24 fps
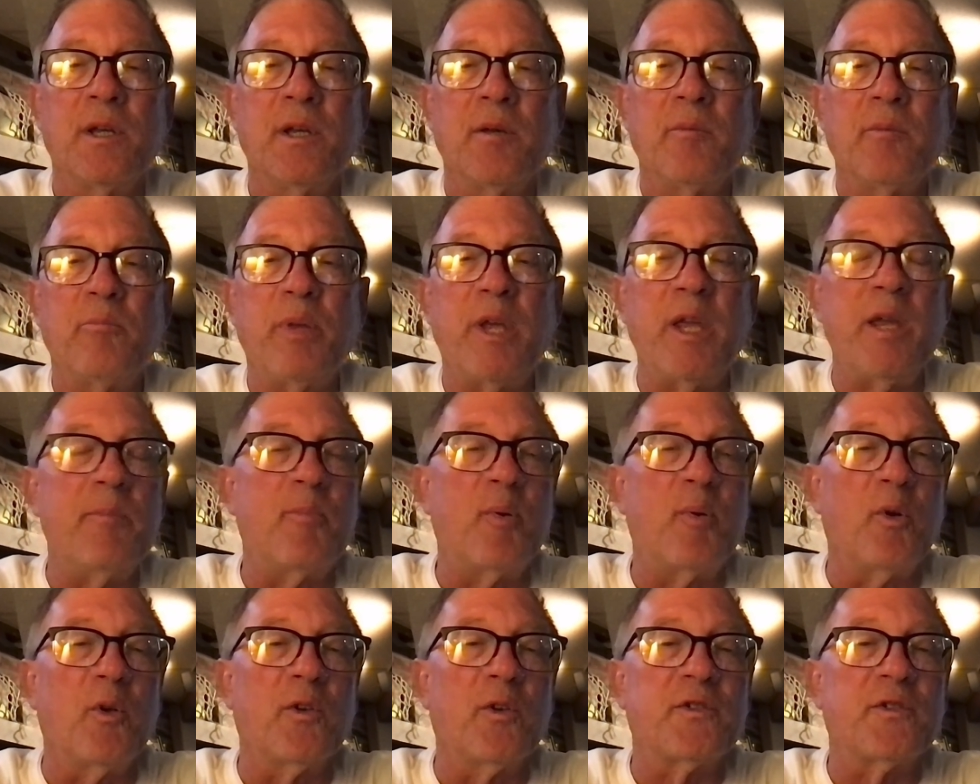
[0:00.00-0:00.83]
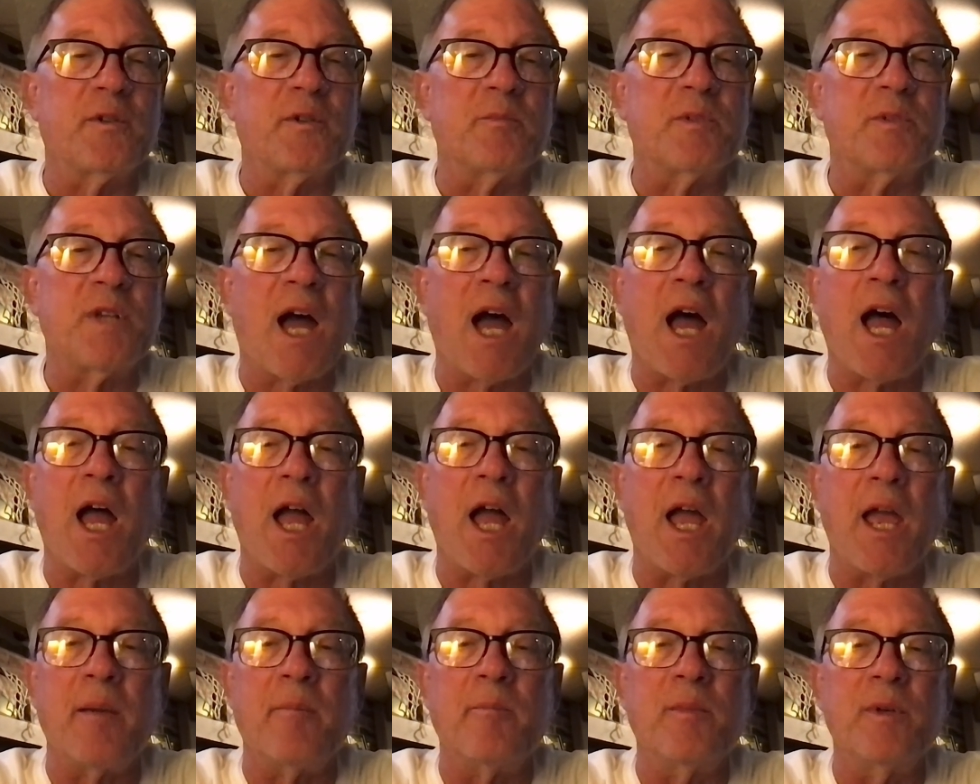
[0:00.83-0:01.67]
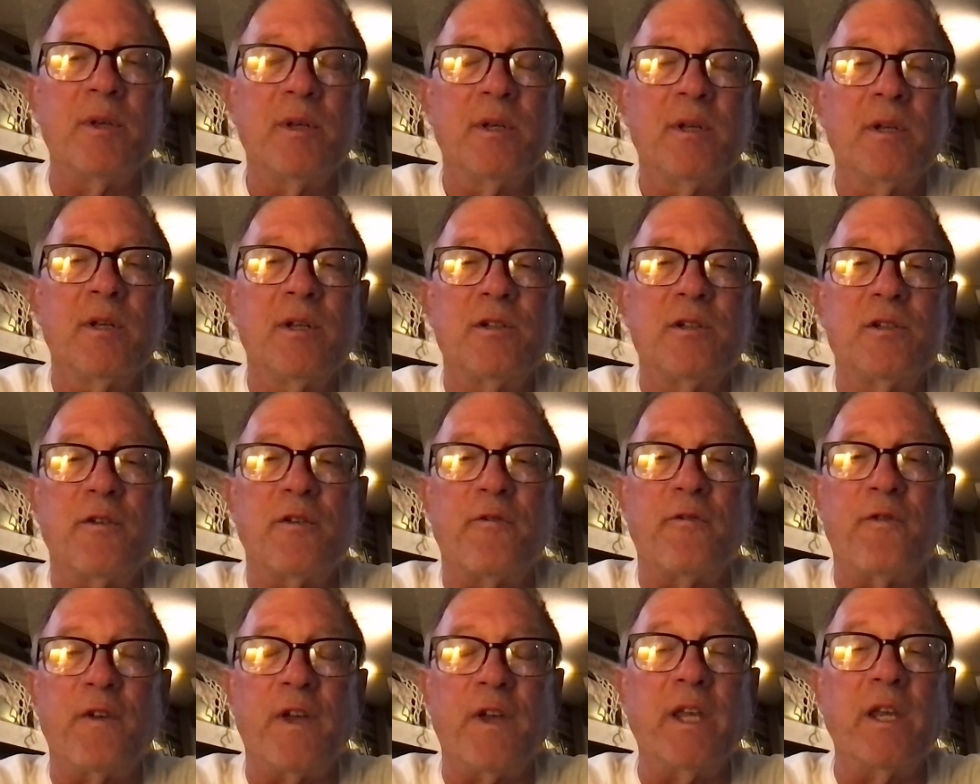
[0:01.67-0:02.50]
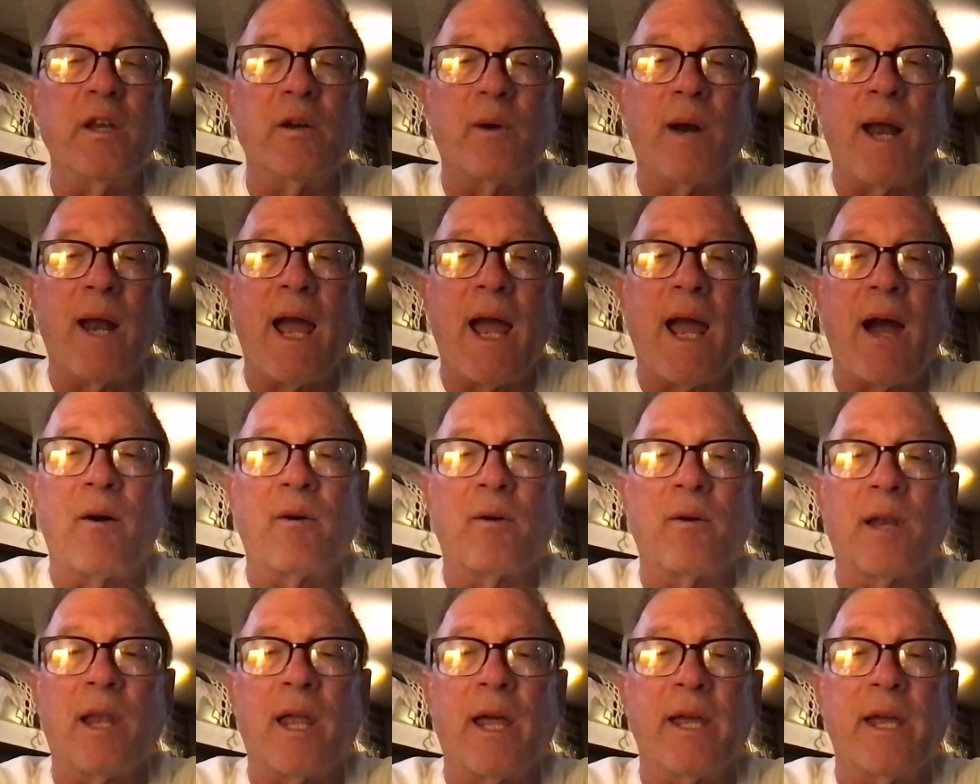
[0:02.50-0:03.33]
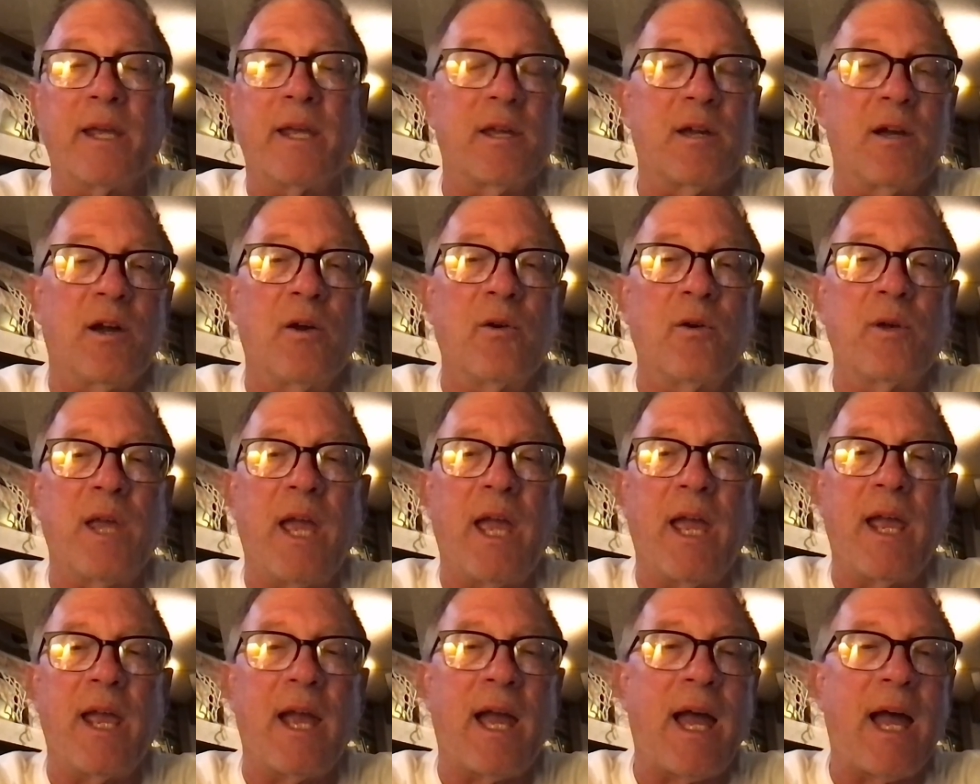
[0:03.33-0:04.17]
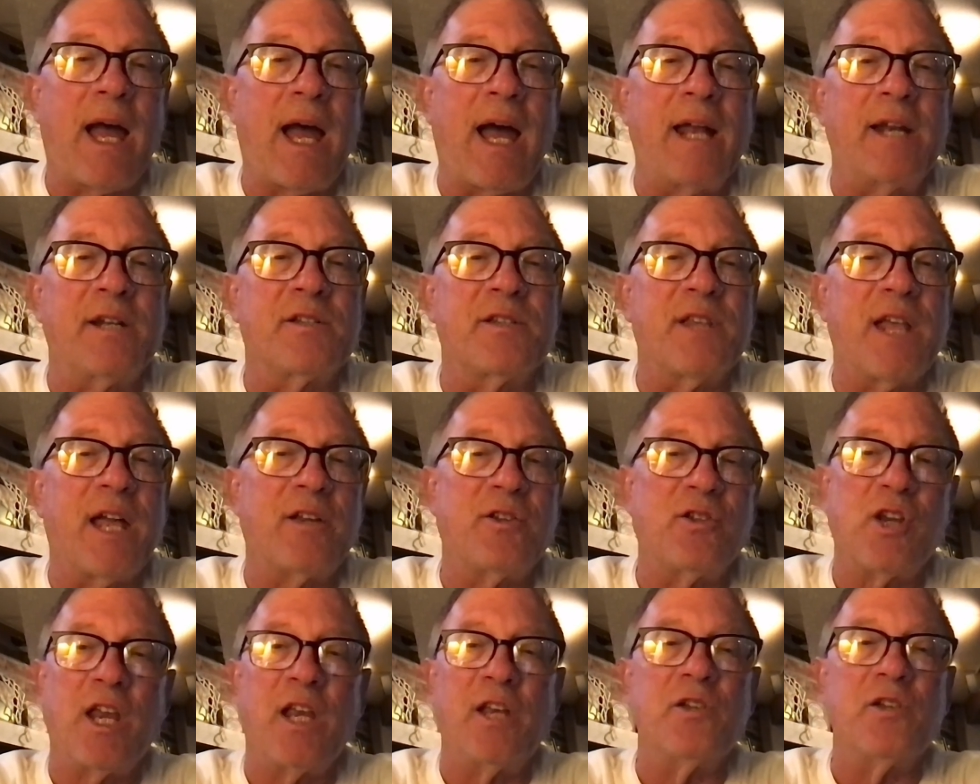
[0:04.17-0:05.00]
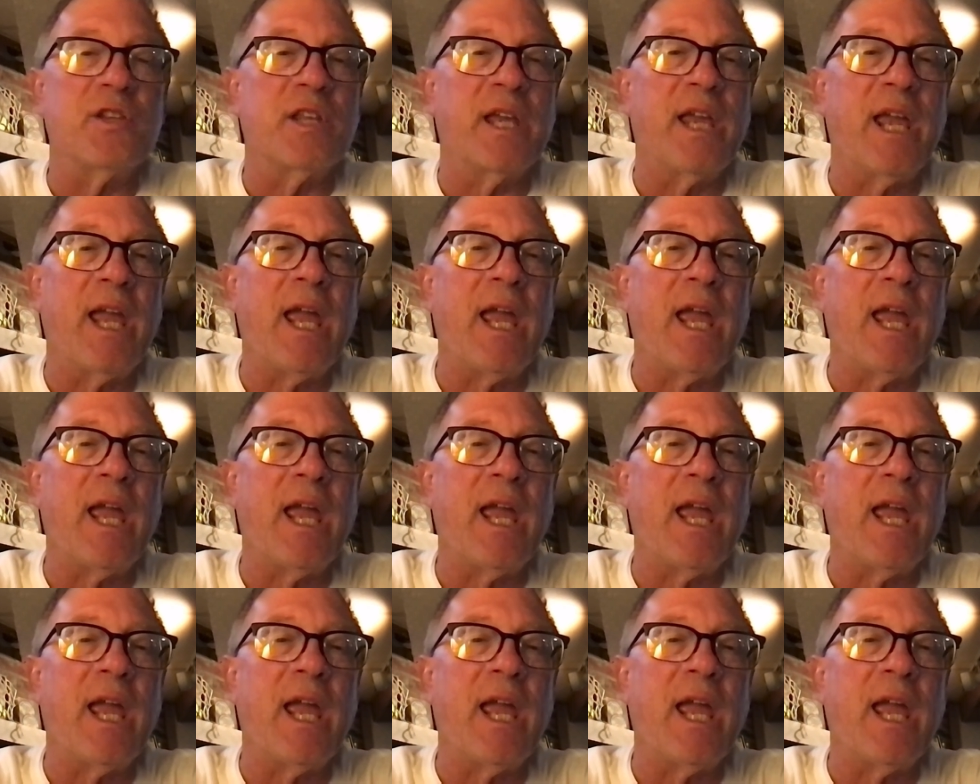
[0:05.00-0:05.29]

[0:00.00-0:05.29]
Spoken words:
people some time to figure out, like, okay, how does that change the game?